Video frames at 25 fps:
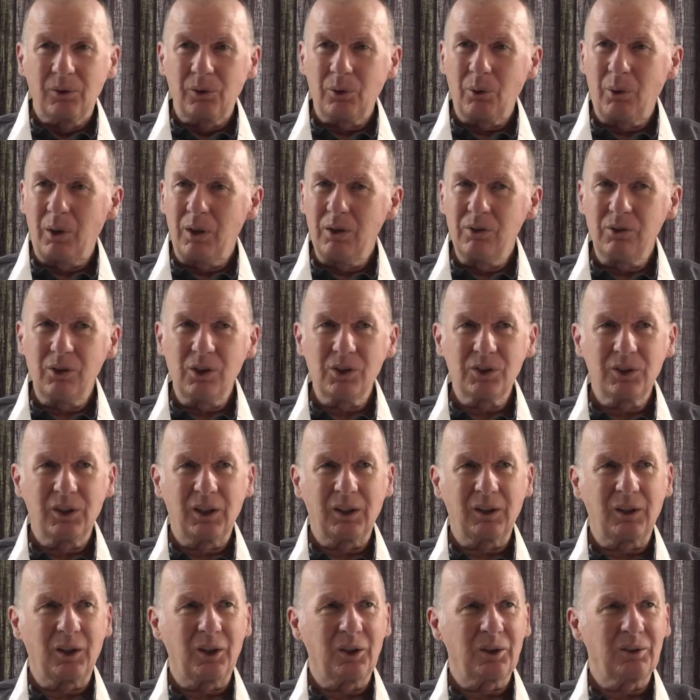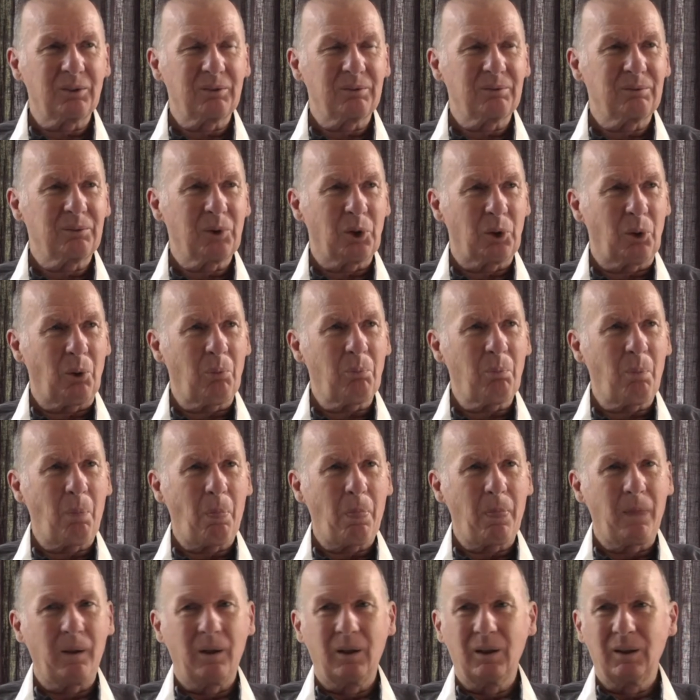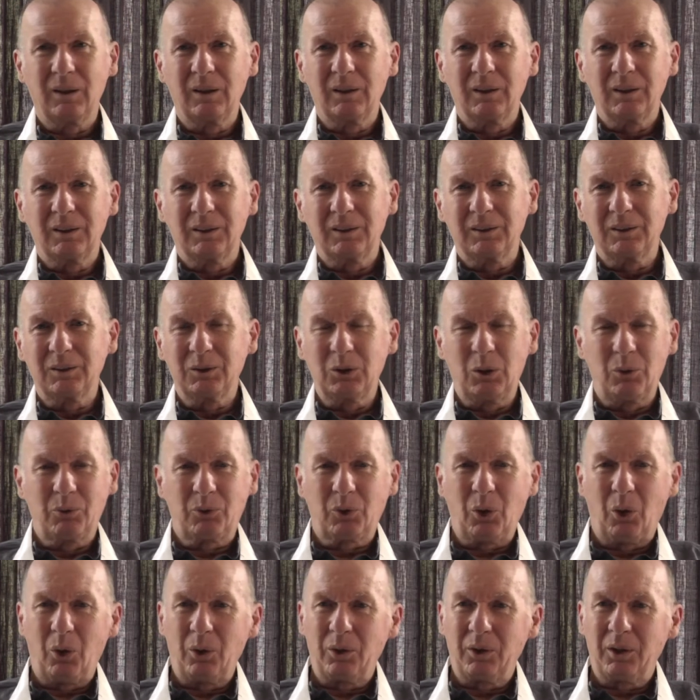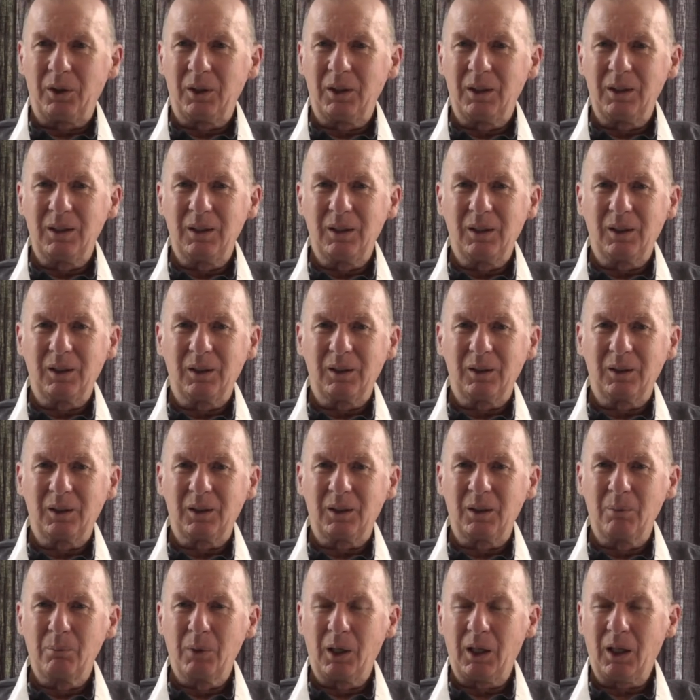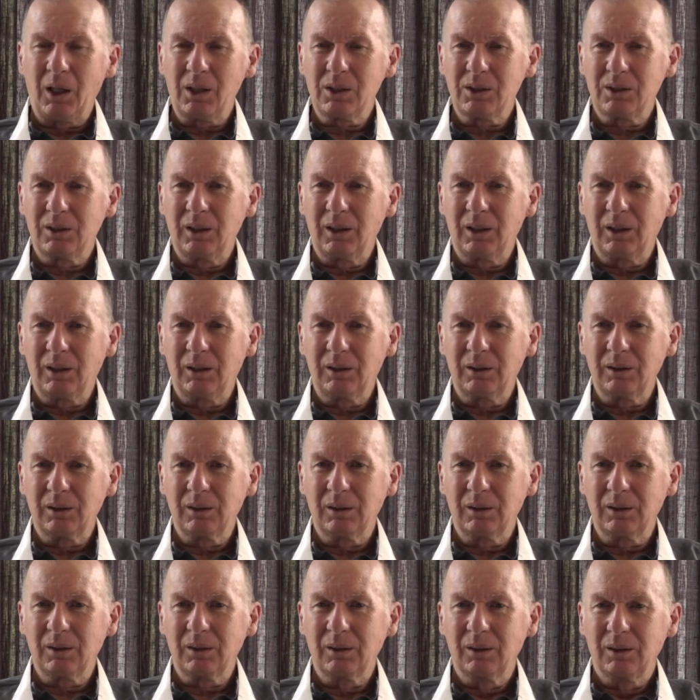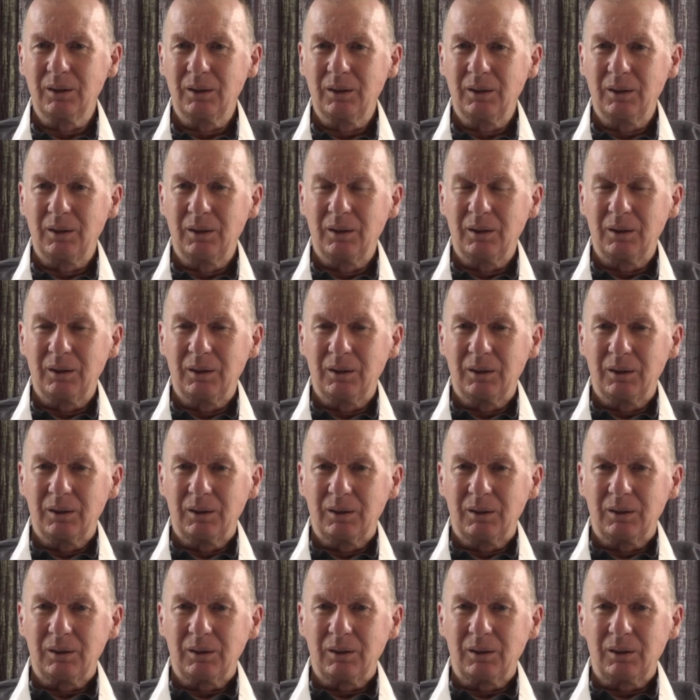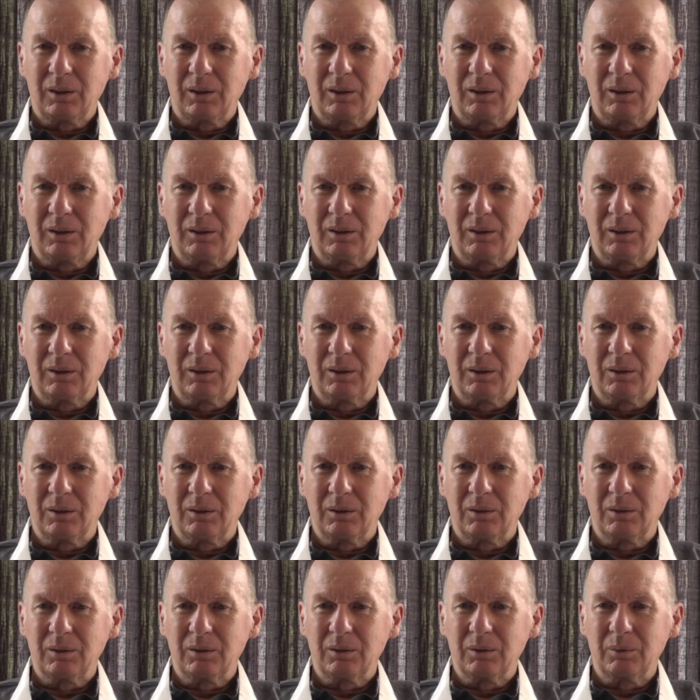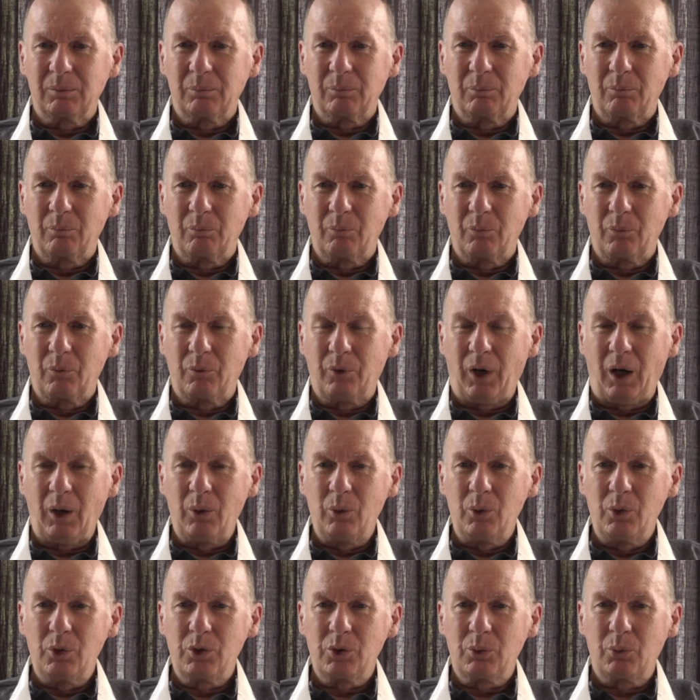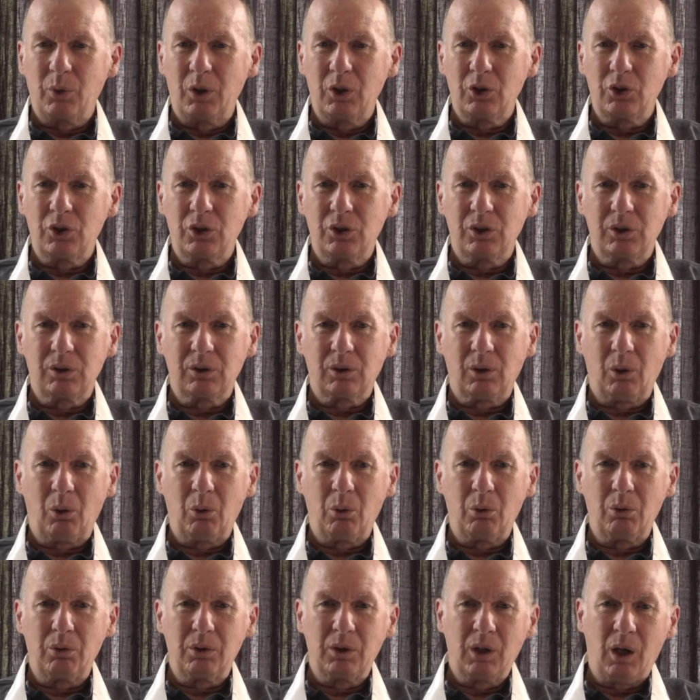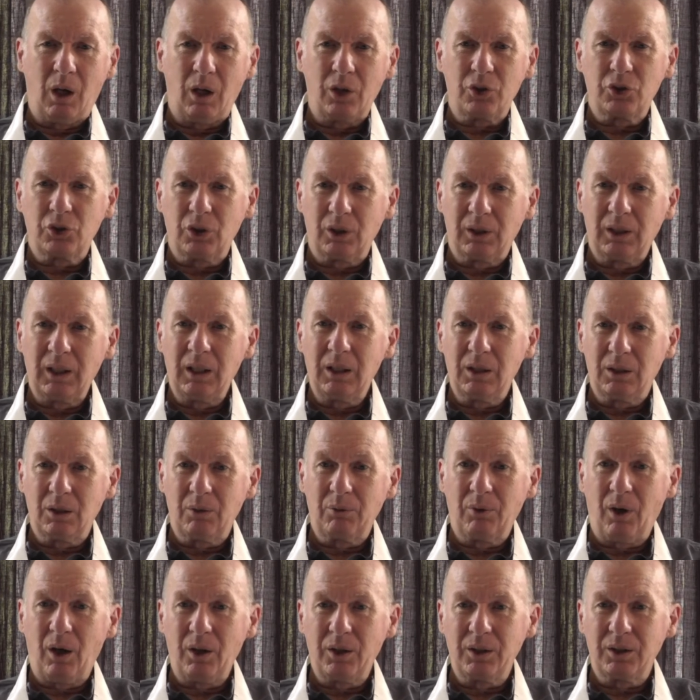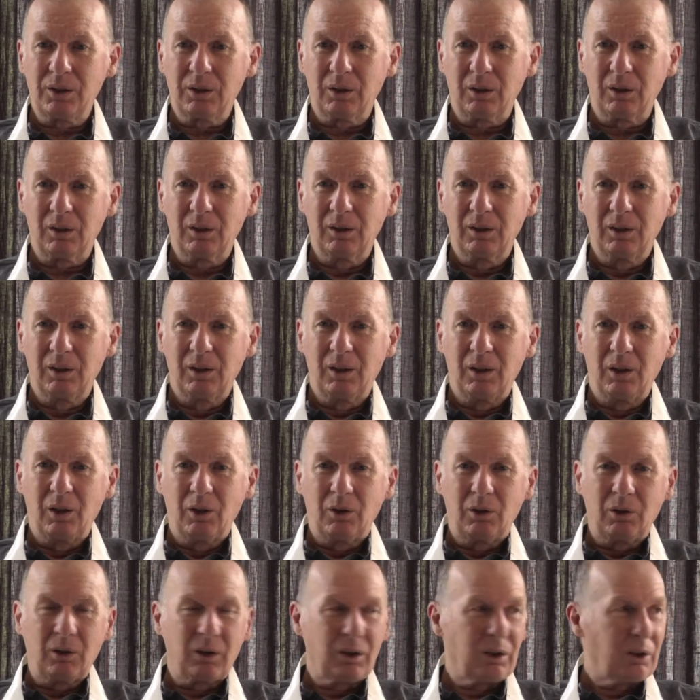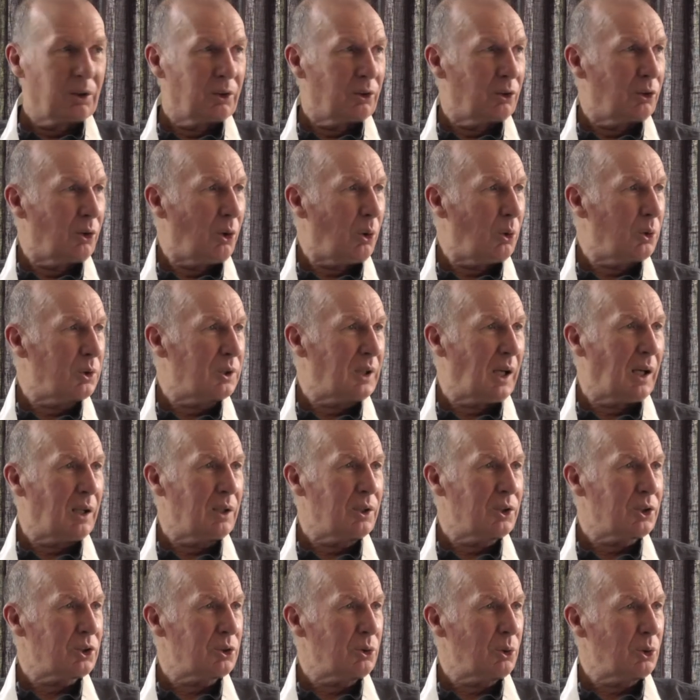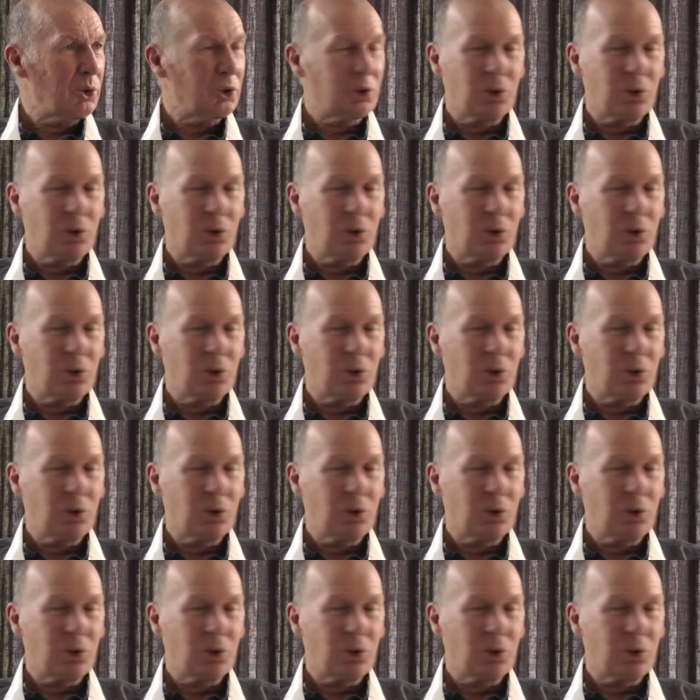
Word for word: So interesting that you know, you've got the uh, the monastic uh, uh, vows which go Nacha Gita Vadita, uh, no dance, no